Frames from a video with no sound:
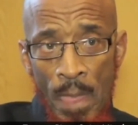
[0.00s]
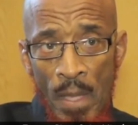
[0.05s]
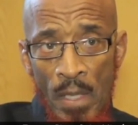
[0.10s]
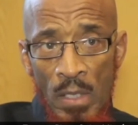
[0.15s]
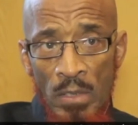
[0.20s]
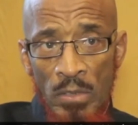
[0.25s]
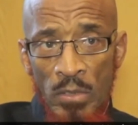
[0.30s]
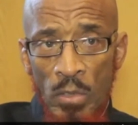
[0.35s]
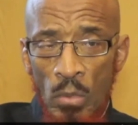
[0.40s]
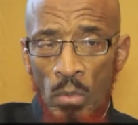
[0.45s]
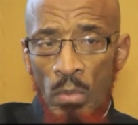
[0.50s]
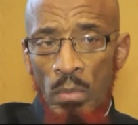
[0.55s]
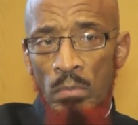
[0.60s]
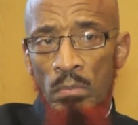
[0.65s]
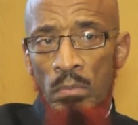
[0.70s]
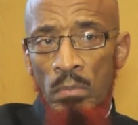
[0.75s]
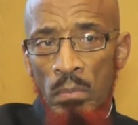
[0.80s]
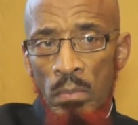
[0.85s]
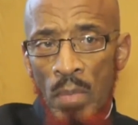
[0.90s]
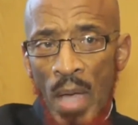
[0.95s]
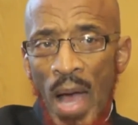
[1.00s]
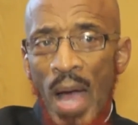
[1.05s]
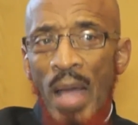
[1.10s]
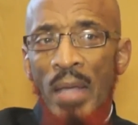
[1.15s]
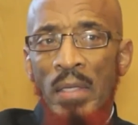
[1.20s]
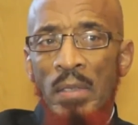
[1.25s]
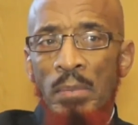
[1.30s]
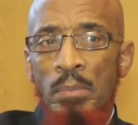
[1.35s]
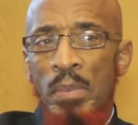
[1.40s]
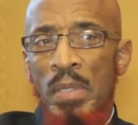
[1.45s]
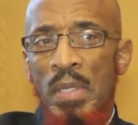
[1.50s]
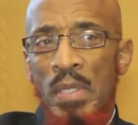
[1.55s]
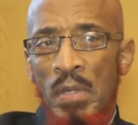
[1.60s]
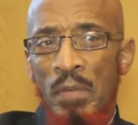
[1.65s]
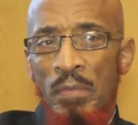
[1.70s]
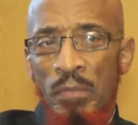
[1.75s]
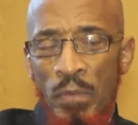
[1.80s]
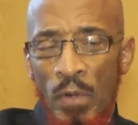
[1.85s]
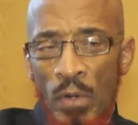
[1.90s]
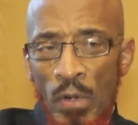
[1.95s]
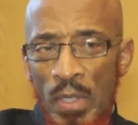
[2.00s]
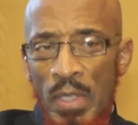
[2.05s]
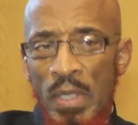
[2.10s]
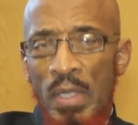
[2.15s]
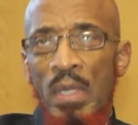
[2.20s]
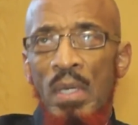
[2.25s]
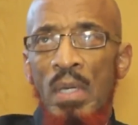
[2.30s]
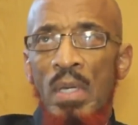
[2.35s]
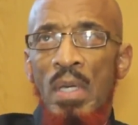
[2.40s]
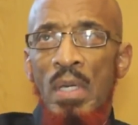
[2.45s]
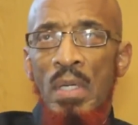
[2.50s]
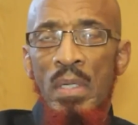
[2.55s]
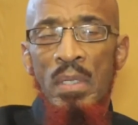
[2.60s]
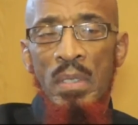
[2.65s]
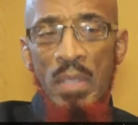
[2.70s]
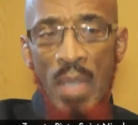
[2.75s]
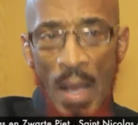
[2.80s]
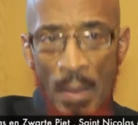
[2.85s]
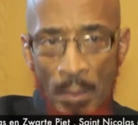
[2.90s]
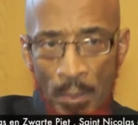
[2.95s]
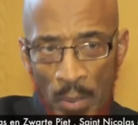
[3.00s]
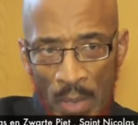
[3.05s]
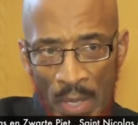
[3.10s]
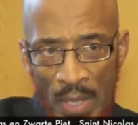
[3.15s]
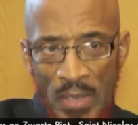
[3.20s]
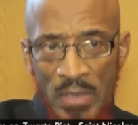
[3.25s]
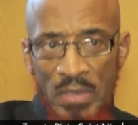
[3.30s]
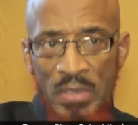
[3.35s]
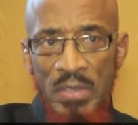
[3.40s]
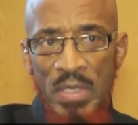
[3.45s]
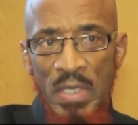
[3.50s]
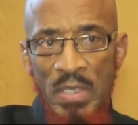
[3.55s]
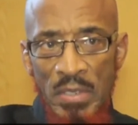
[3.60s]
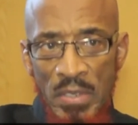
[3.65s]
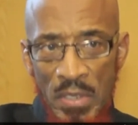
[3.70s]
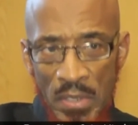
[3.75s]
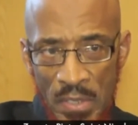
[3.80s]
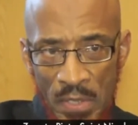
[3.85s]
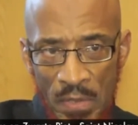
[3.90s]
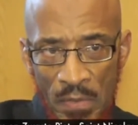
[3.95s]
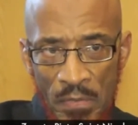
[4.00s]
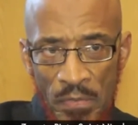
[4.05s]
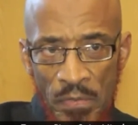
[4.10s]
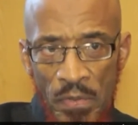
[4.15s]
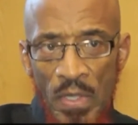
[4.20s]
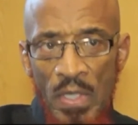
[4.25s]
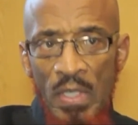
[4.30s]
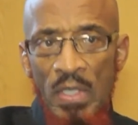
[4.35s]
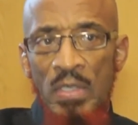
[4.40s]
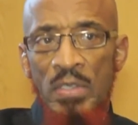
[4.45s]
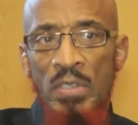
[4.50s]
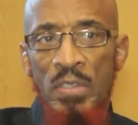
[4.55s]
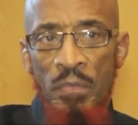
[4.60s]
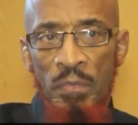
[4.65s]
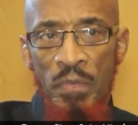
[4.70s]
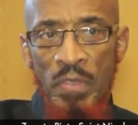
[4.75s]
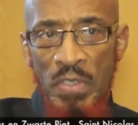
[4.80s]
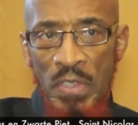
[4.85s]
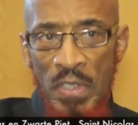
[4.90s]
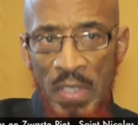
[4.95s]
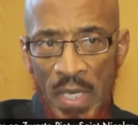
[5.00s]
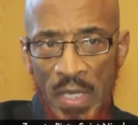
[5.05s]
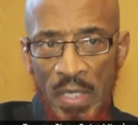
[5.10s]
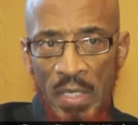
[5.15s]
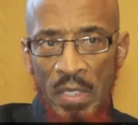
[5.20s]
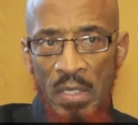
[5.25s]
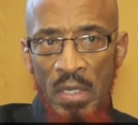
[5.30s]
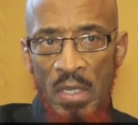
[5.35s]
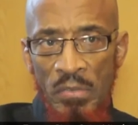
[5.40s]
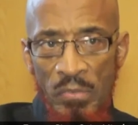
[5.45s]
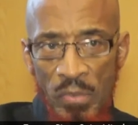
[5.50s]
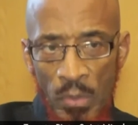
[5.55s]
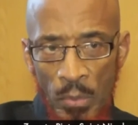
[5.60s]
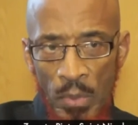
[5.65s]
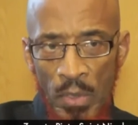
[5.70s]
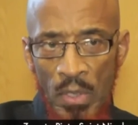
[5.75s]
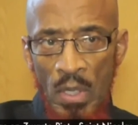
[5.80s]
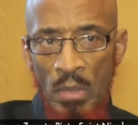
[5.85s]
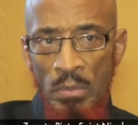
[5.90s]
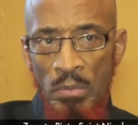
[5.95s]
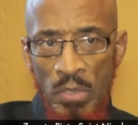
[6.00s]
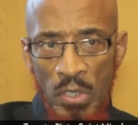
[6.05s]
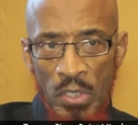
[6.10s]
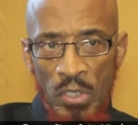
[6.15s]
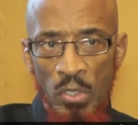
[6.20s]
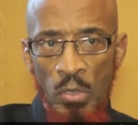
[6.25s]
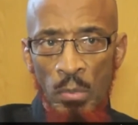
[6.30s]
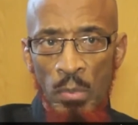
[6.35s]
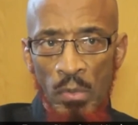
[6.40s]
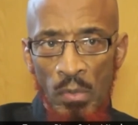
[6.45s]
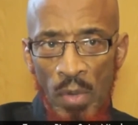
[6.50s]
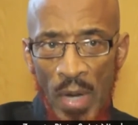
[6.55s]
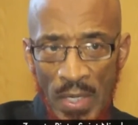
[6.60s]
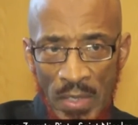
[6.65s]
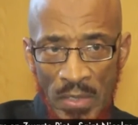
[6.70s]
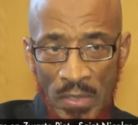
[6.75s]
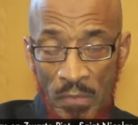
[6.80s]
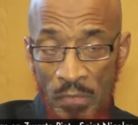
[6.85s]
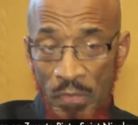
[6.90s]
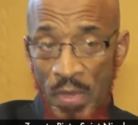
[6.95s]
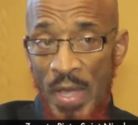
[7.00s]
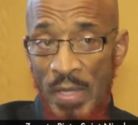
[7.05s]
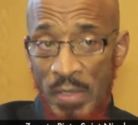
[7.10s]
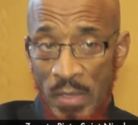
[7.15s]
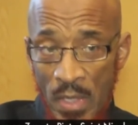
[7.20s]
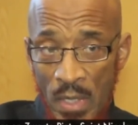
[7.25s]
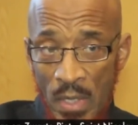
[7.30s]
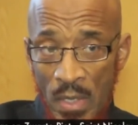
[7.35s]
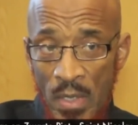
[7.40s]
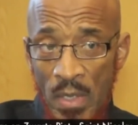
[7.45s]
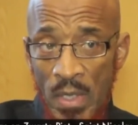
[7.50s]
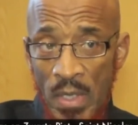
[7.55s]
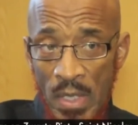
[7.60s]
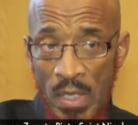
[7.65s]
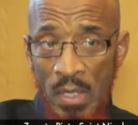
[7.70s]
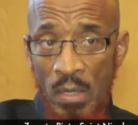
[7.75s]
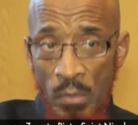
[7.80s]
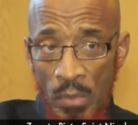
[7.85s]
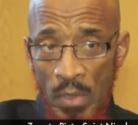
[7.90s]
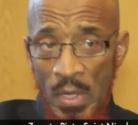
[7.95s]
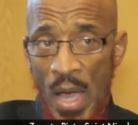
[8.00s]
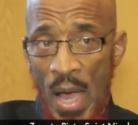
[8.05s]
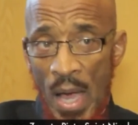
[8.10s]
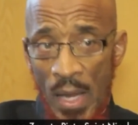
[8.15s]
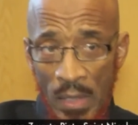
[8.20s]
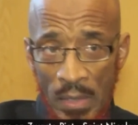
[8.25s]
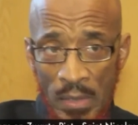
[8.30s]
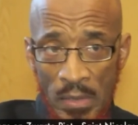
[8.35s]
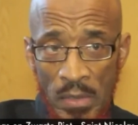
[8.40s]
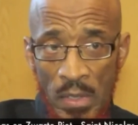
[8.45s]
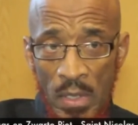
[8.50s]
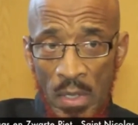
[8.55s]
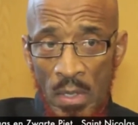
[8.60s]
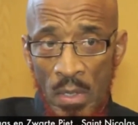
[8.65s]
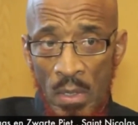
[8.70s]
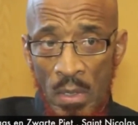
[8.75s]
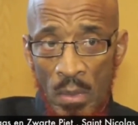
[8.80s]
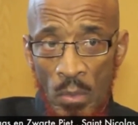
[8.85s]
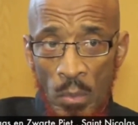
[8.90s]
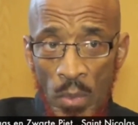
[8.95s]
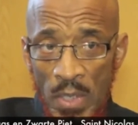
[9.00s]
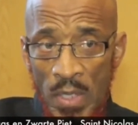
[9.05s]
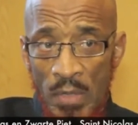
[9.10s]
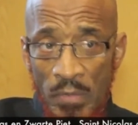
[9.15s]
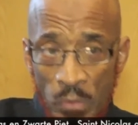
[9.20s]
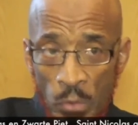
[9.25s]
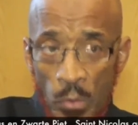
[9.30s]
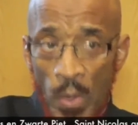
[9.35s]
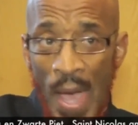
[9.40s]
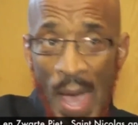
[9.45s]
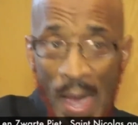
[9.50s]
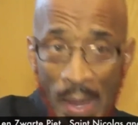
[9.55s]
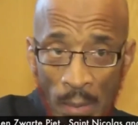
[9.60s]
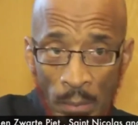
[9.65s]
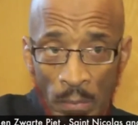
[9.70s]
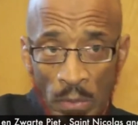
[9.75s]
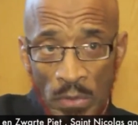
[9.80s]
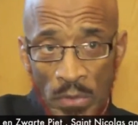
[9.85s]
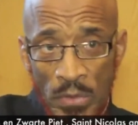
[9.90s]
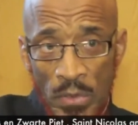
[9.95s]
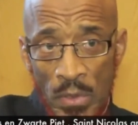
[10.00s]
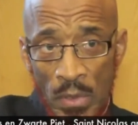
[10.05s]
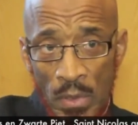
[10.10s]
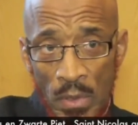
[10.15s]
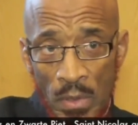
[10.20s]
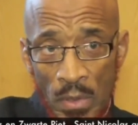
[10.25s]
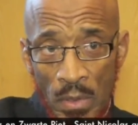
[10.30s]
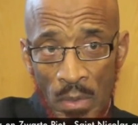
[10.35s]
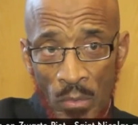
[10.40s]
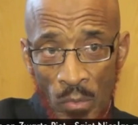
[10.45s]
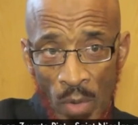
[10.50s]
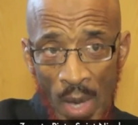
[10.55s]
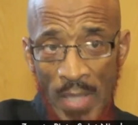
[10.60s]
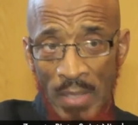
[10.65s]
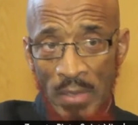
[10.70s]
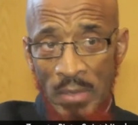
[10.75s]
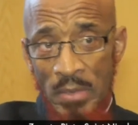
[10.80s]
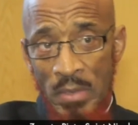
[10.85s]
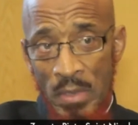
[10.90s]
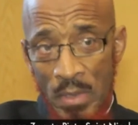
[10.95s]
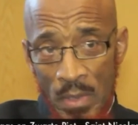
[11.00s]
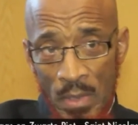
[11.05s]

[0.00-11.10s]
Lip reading: So Holland being a very complex, sensitive, sophisticated country when it comes to human rights. In fact, here in Holland, we give to animals rights